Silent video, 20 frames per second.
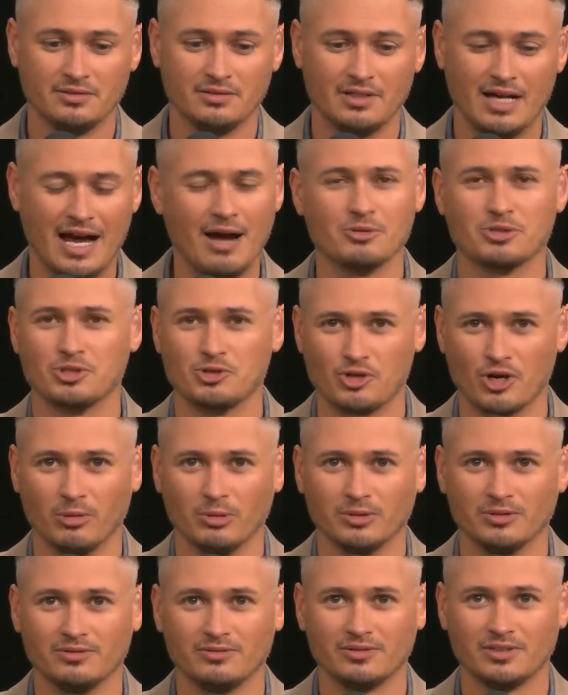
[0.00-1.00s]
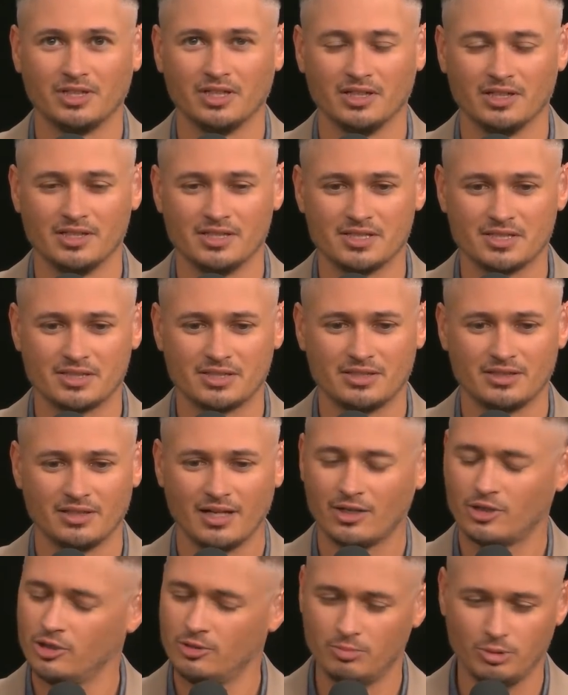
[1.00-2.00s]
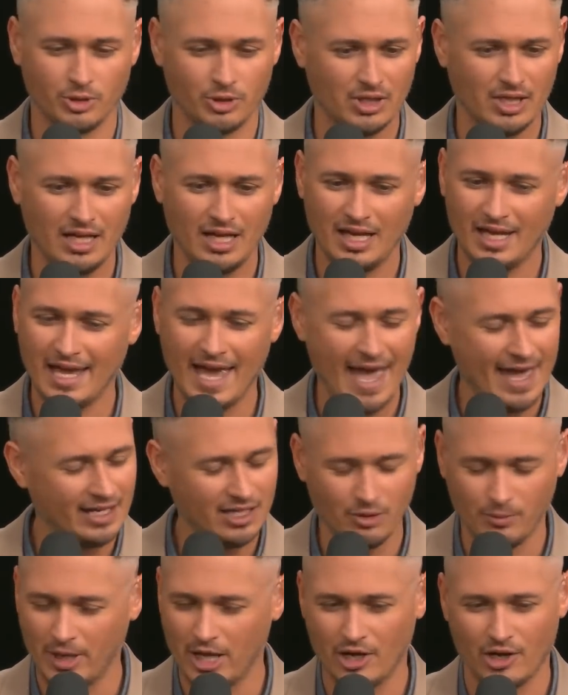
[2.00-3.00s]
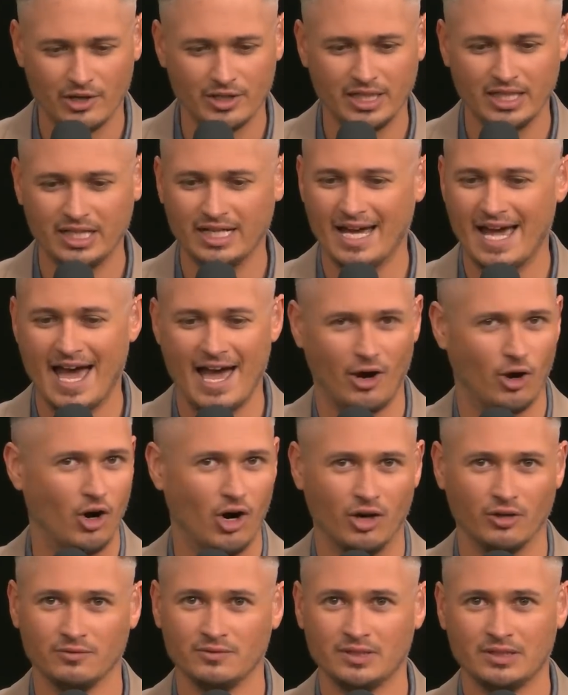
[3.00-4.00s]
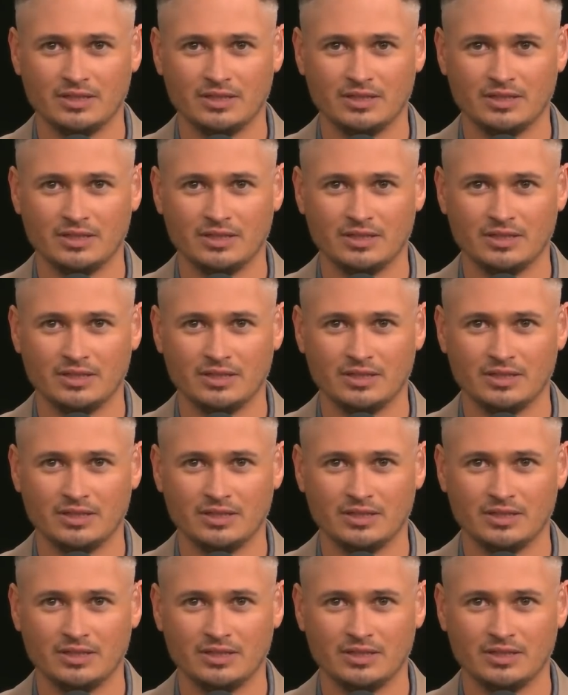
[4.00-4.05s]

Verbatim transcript: I was in trouble because I couldn't put any weight on it at all.